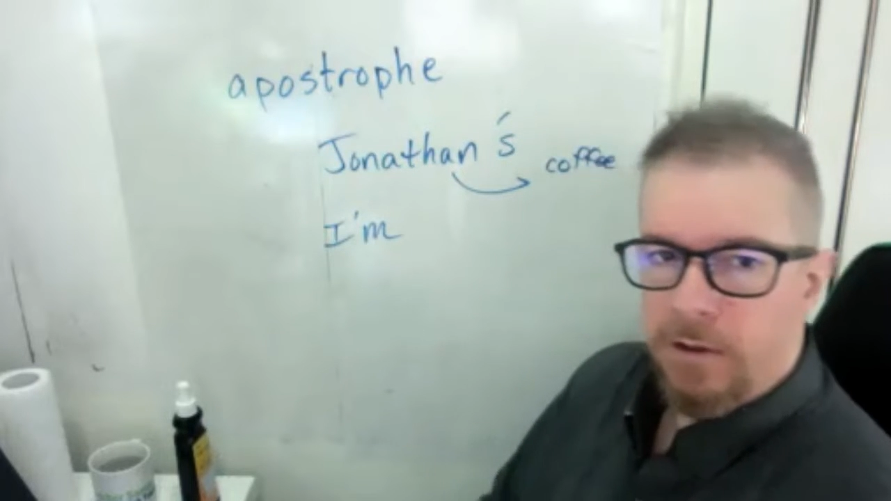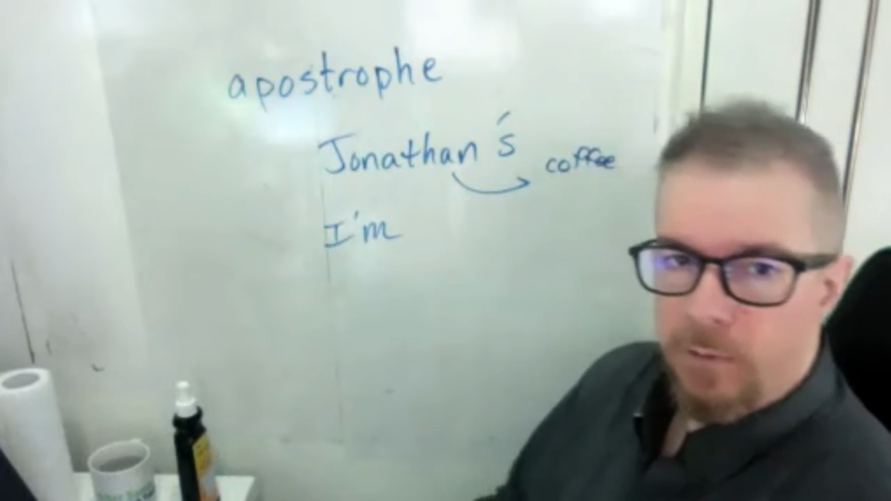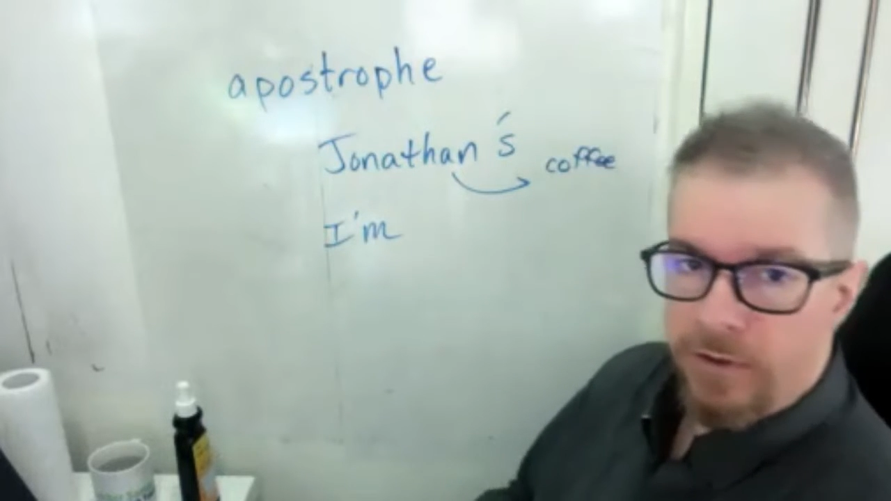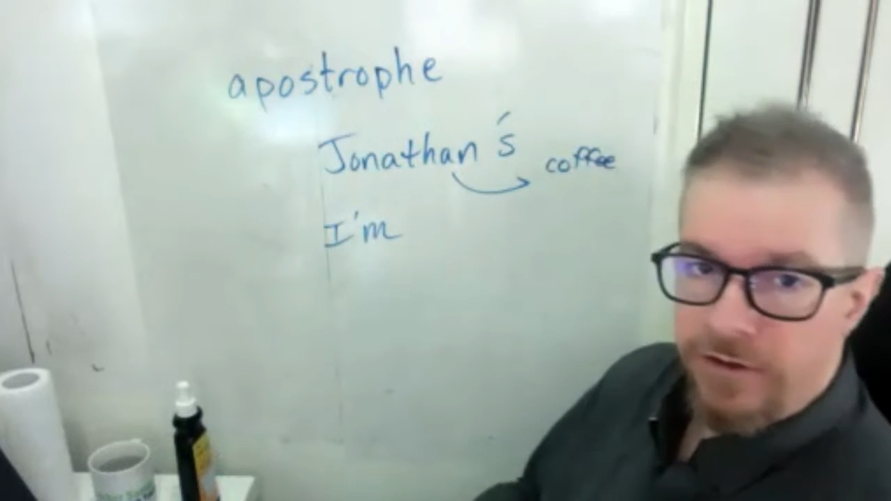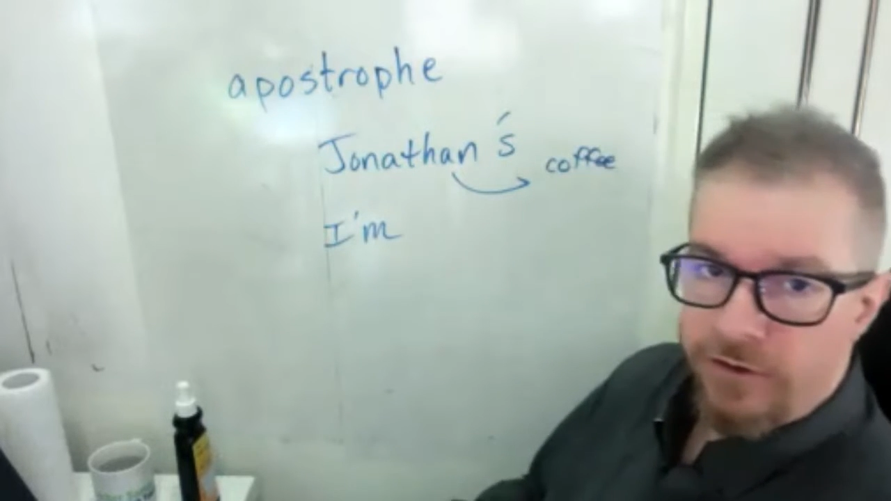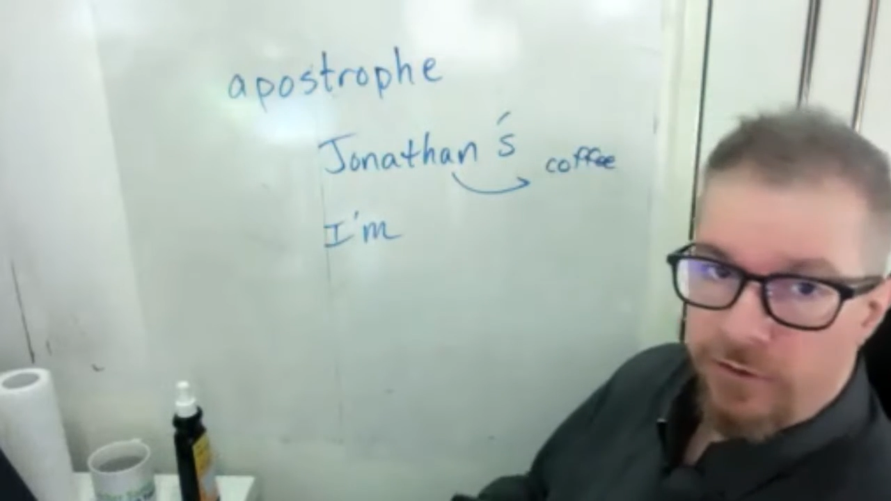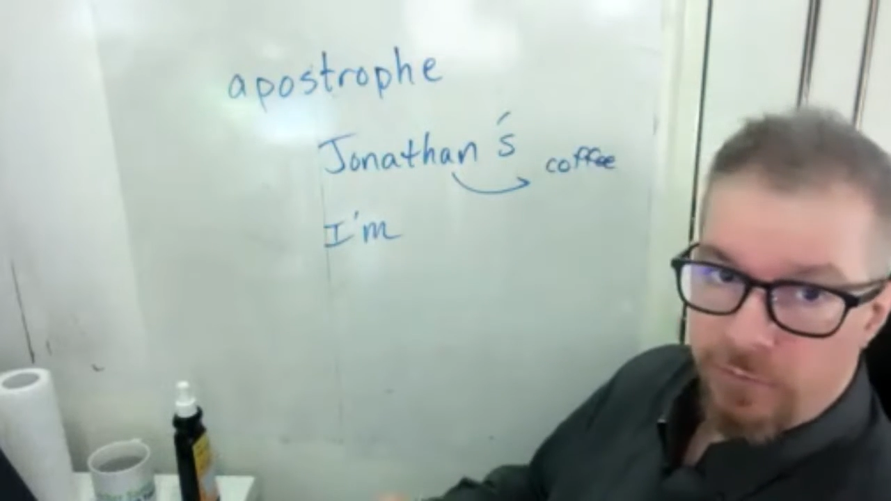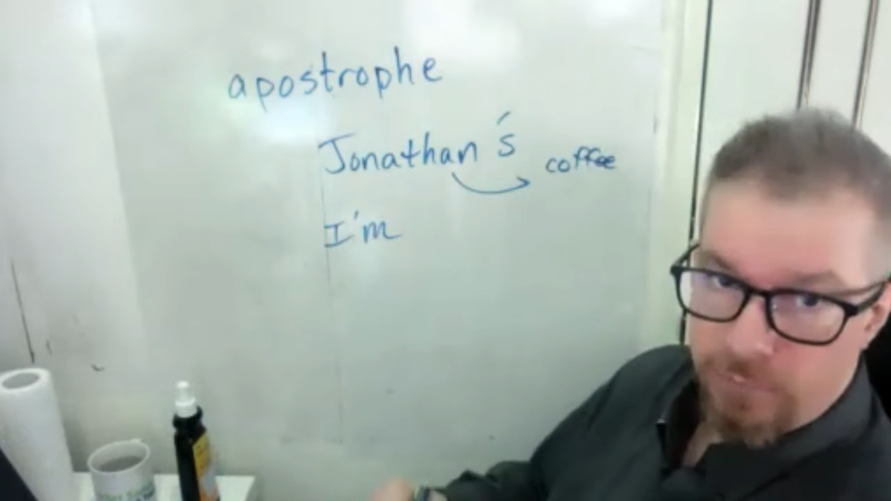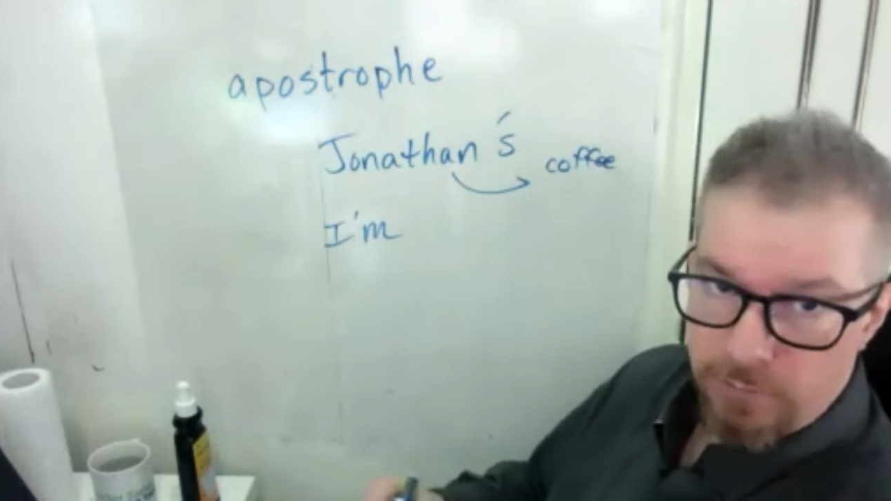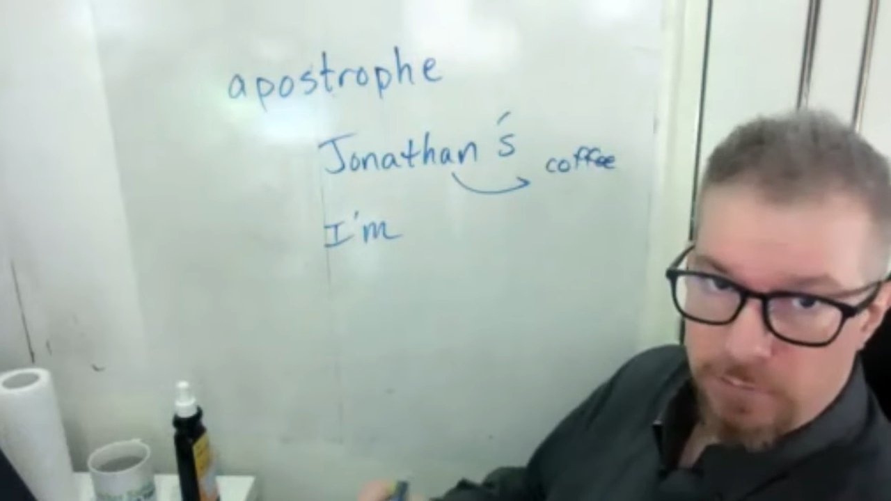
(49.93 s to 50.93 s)
Well, this
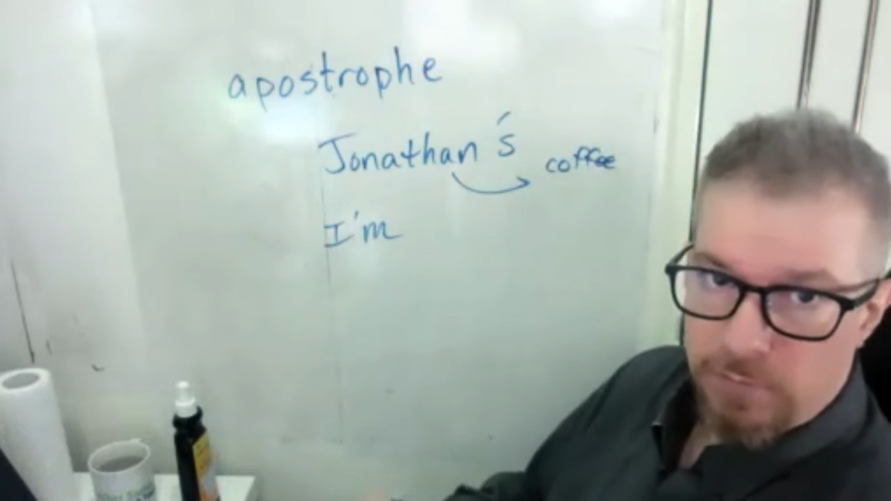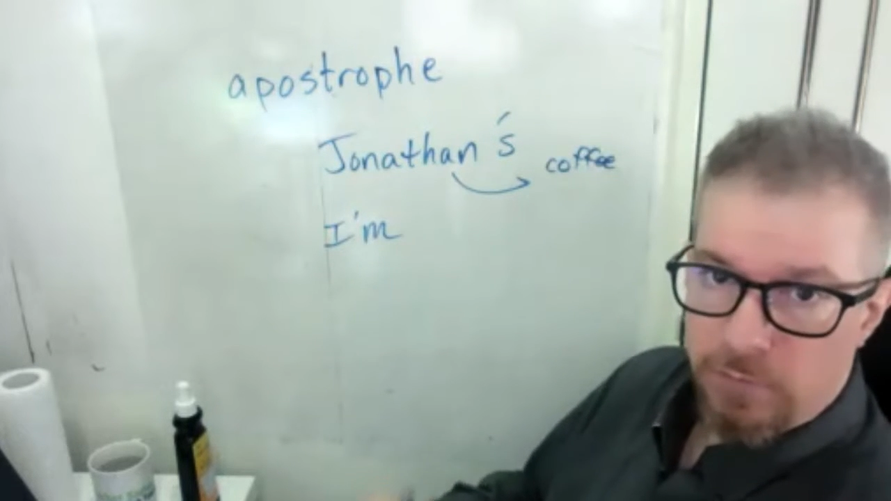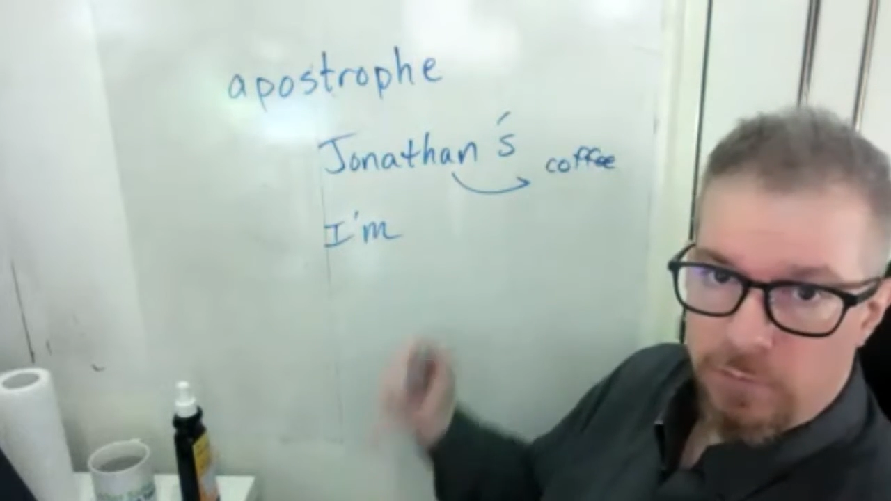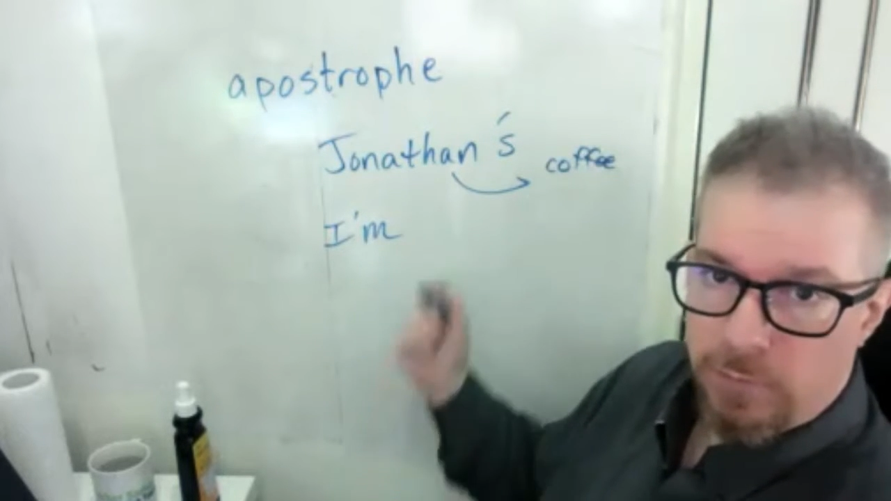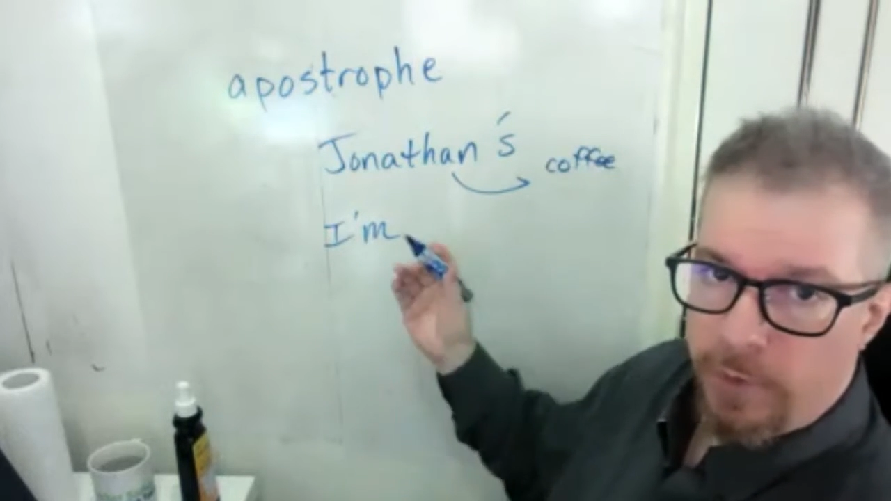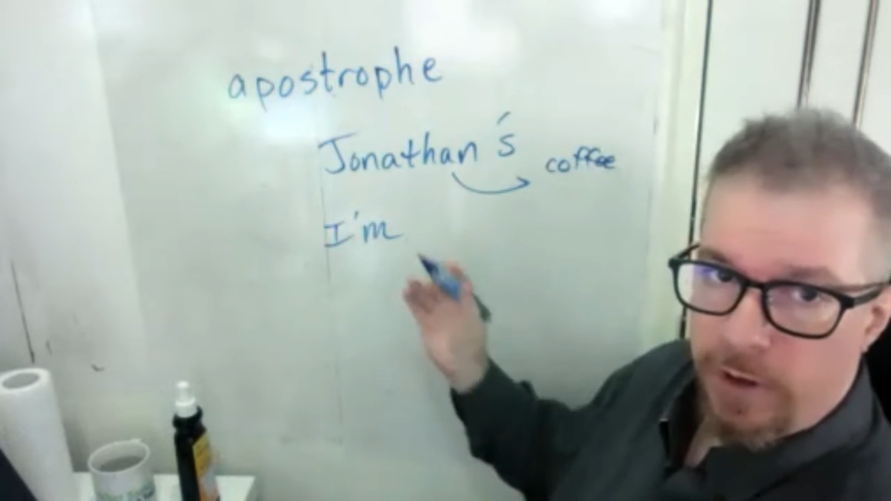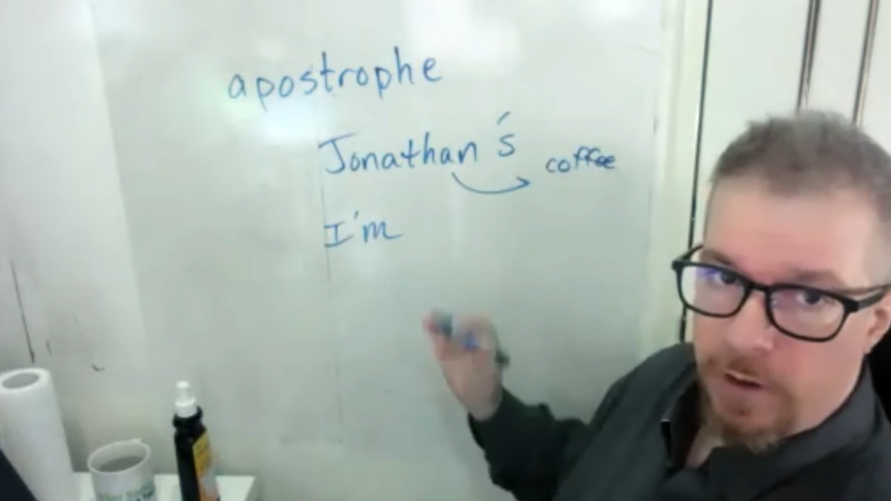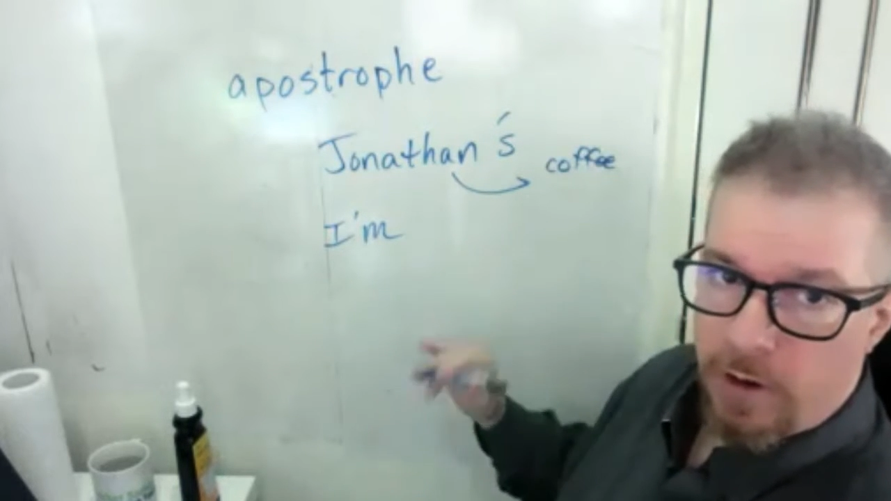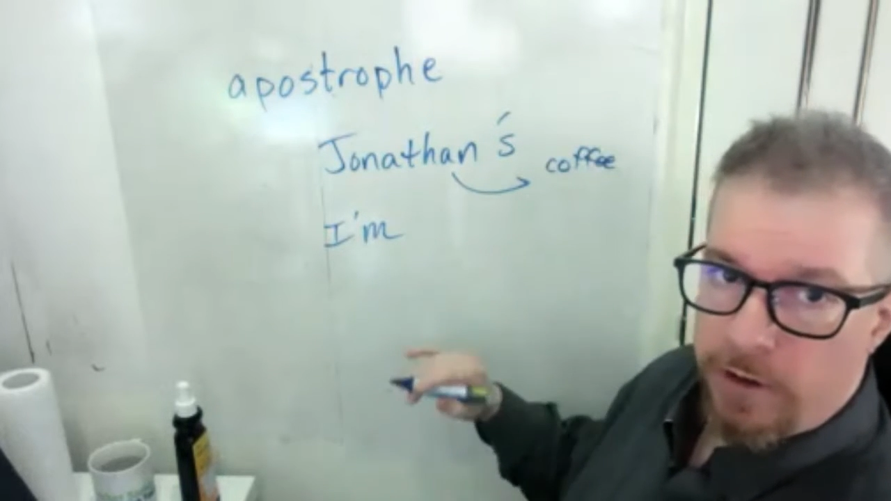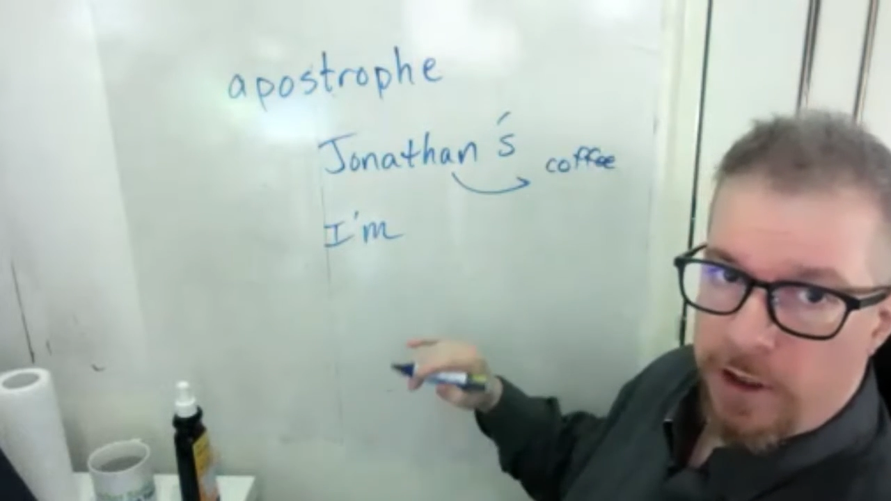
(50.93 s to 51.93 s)
is what we
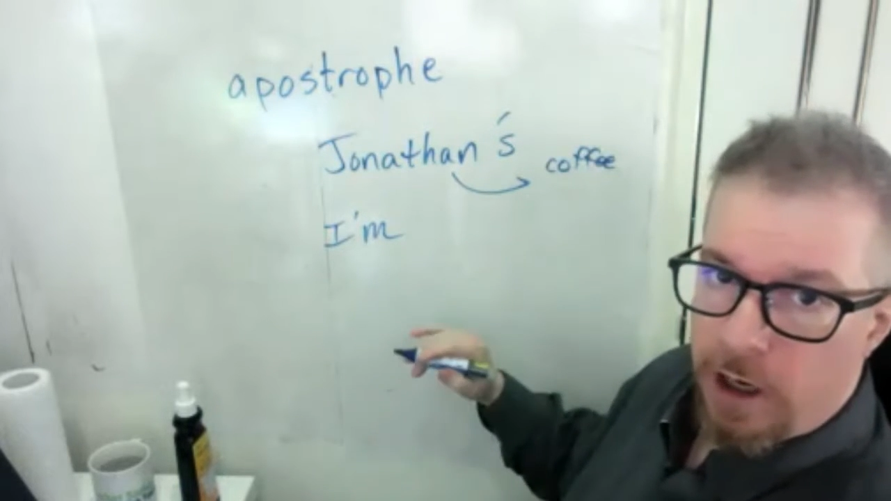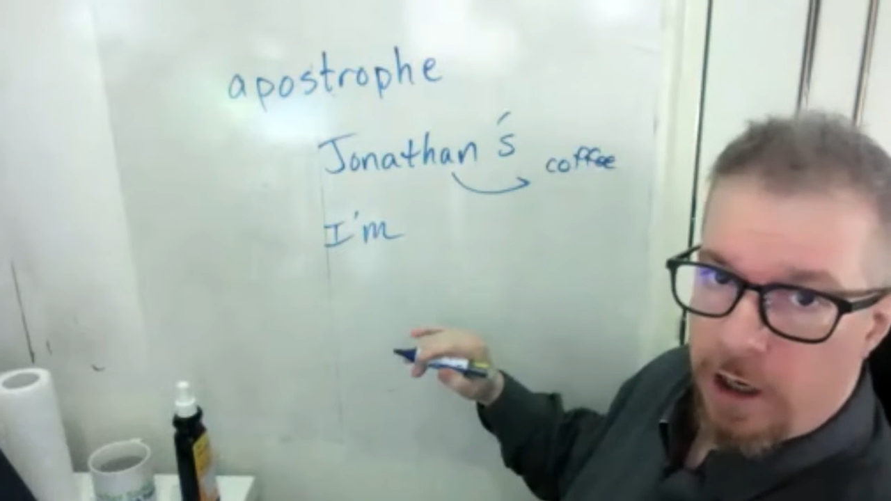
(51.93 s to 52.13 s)
call a